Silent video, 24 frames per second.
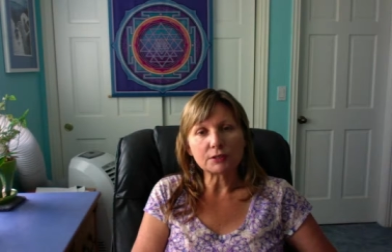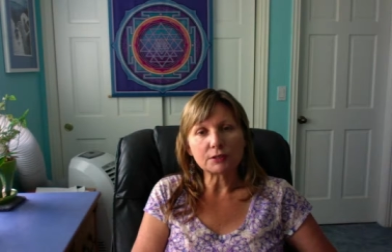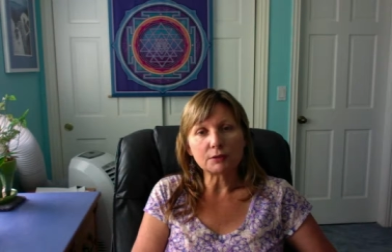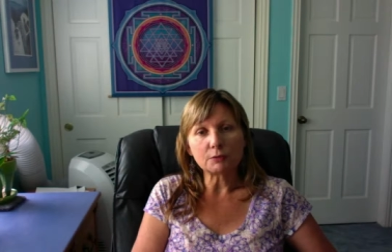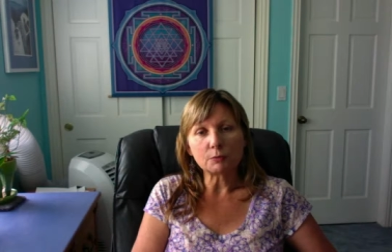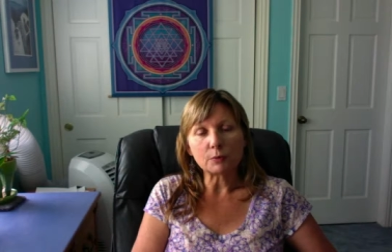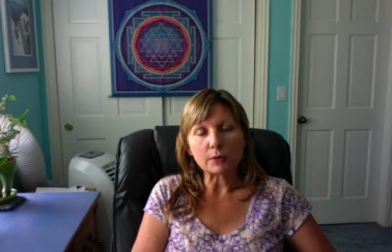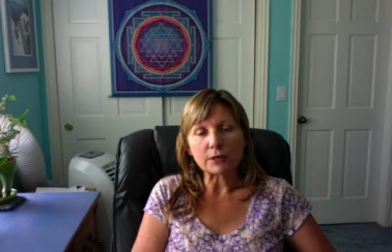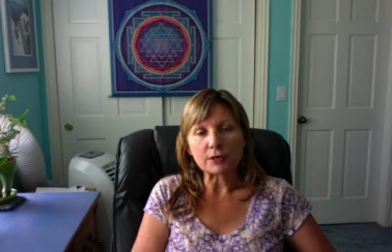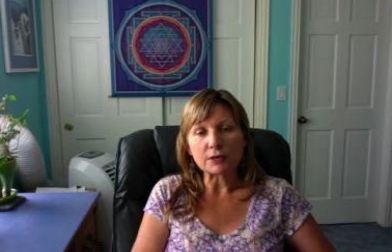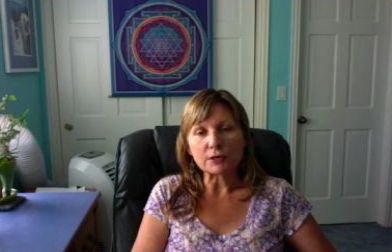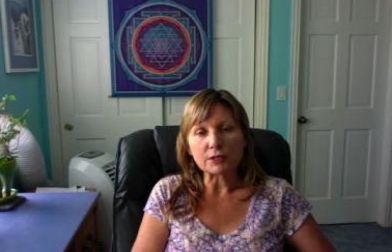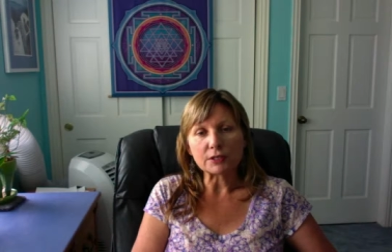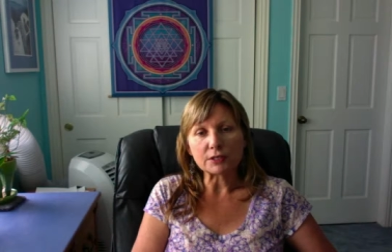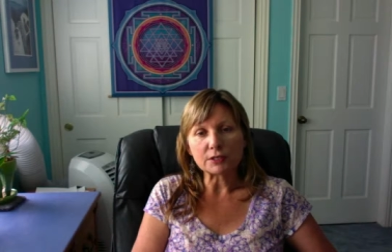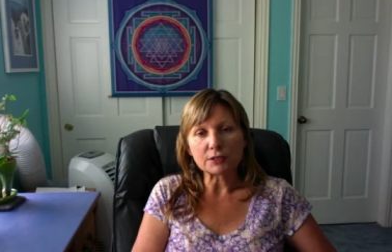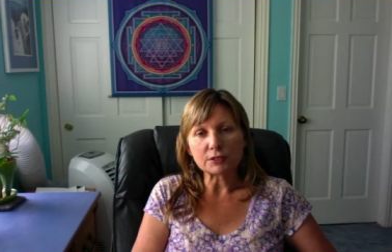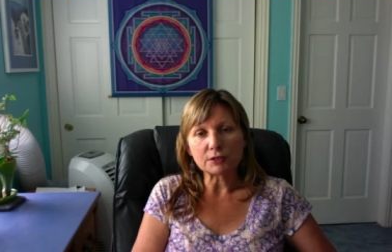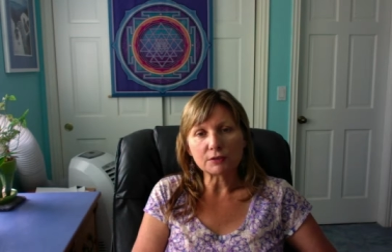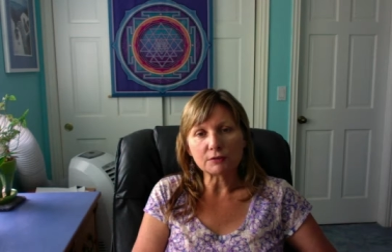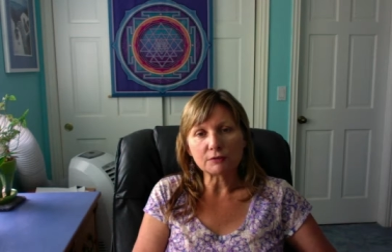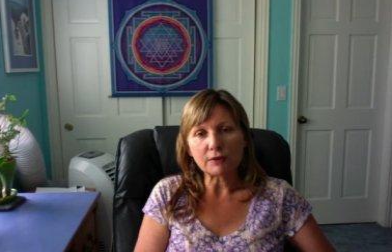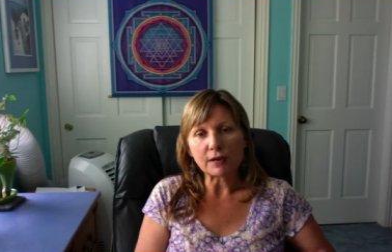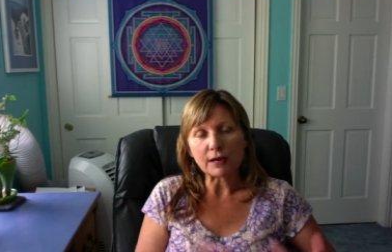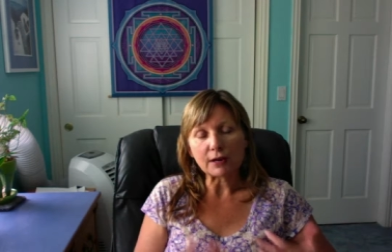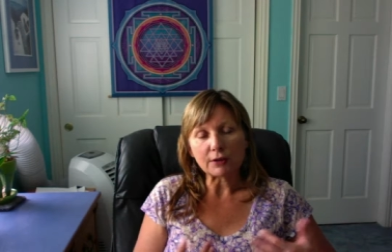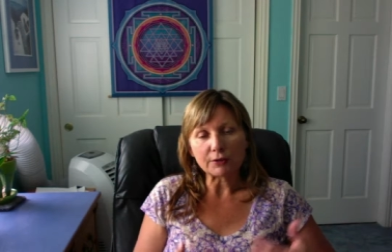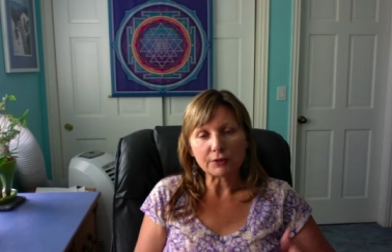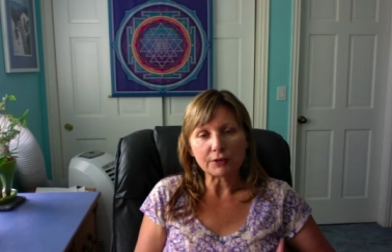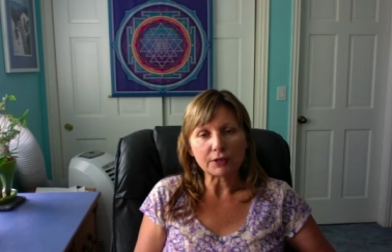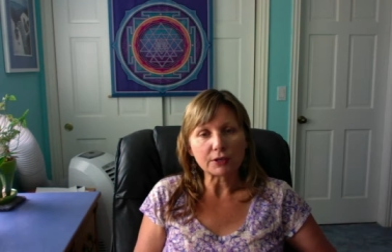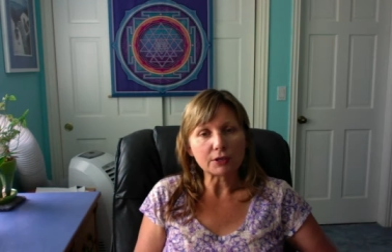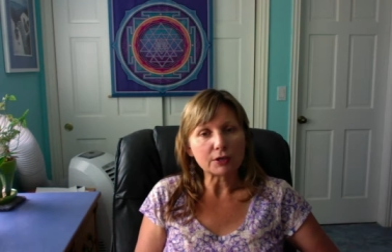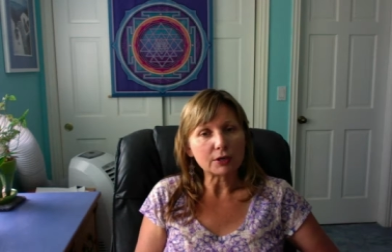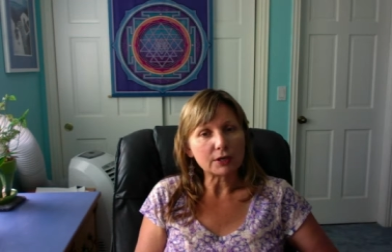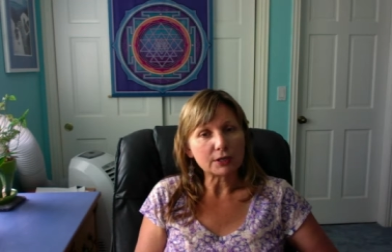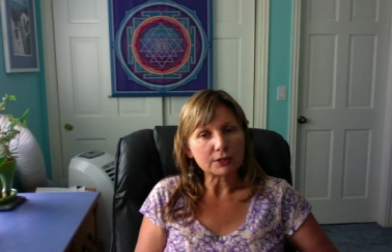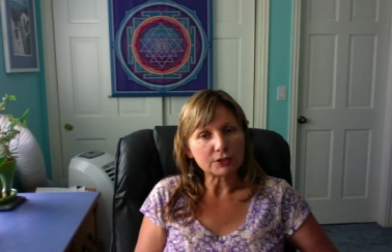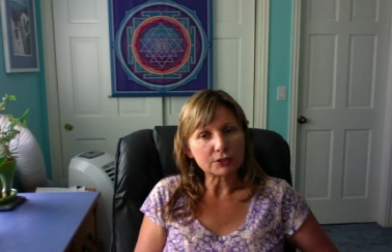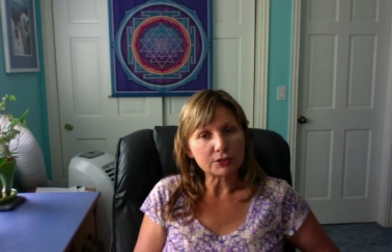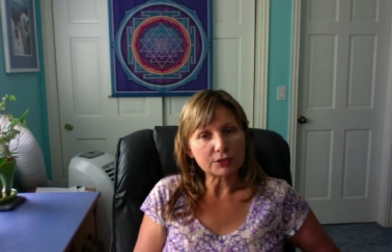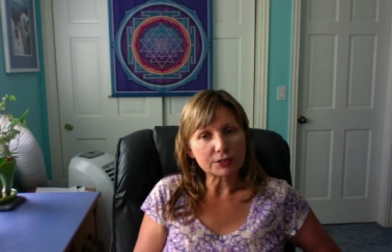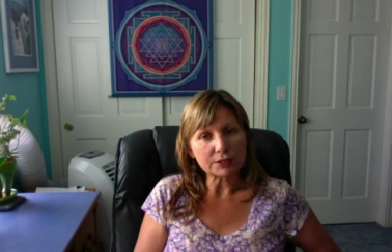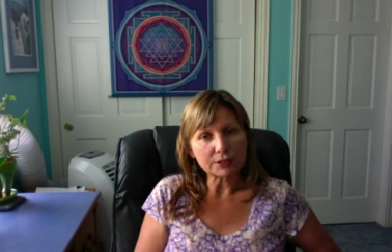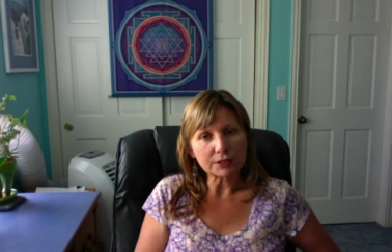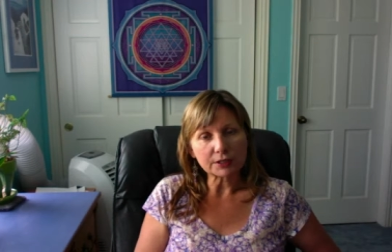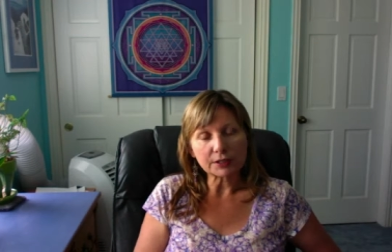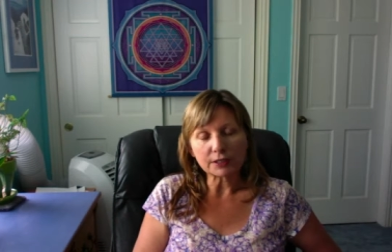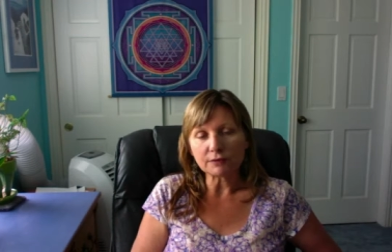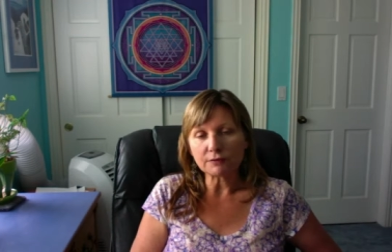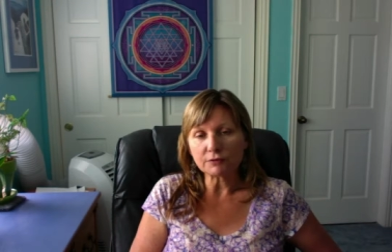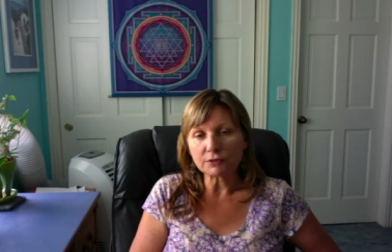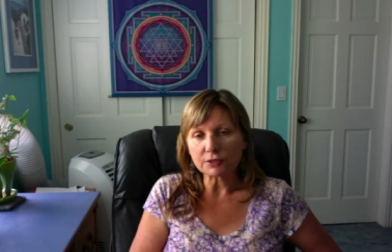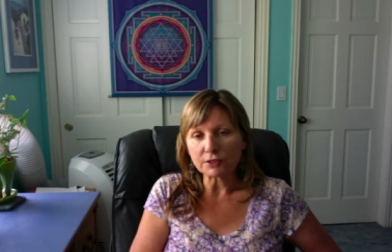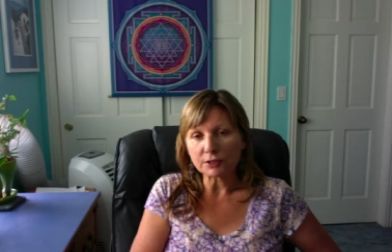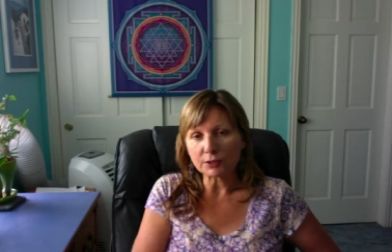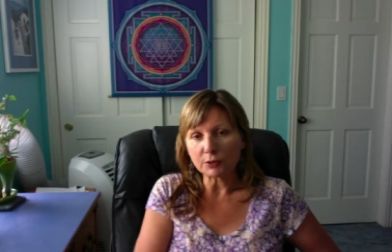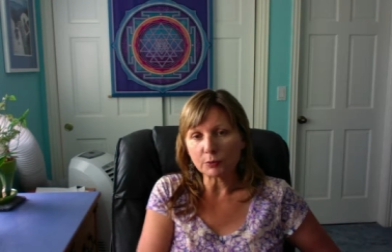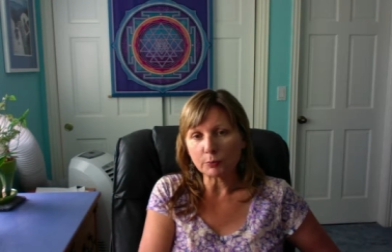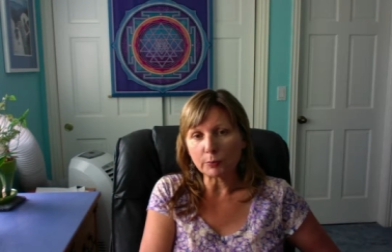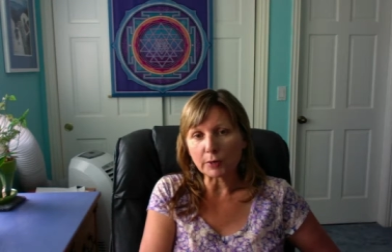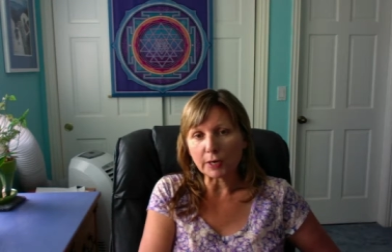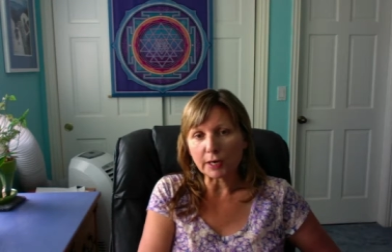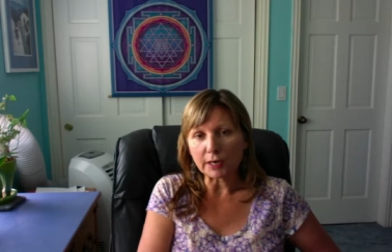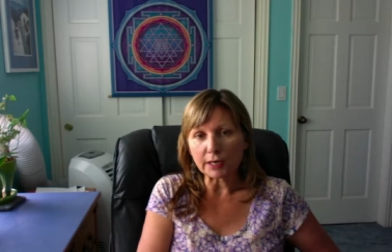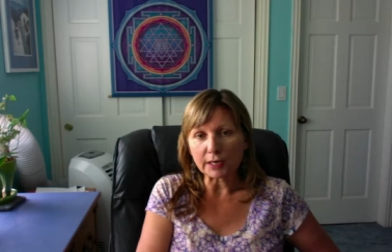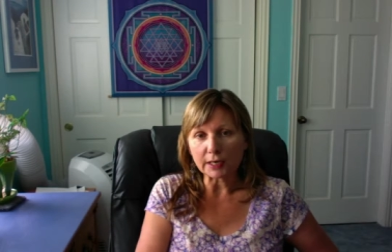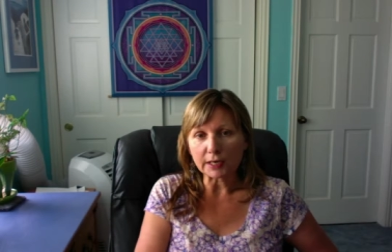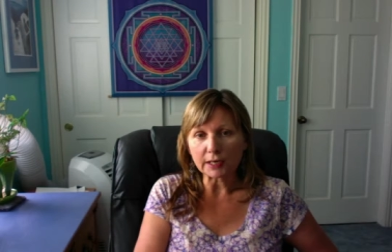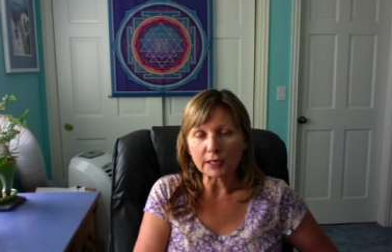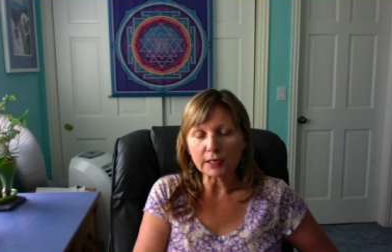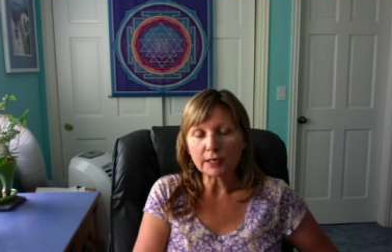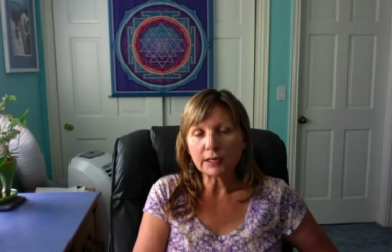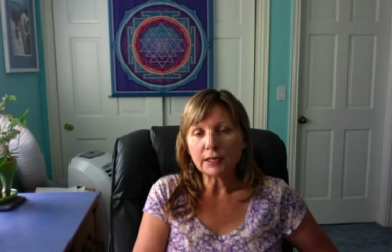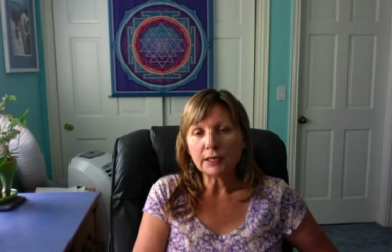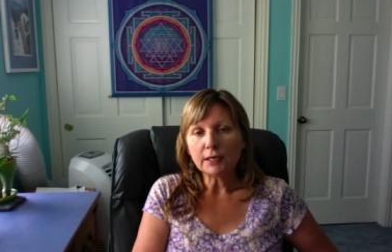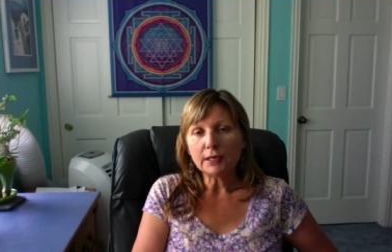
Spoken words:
awareness of how the unconscious lives in the body.